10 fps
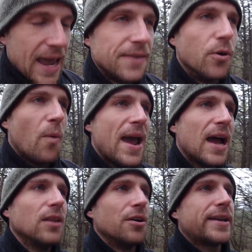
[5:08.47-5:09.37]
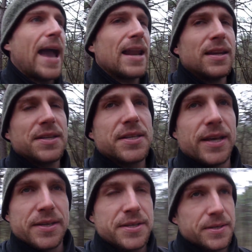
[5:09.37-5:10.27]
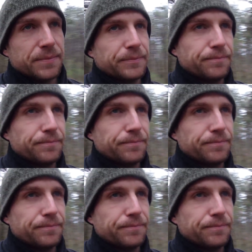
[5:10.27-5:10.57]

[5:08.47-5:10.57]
And the way I look at it is this.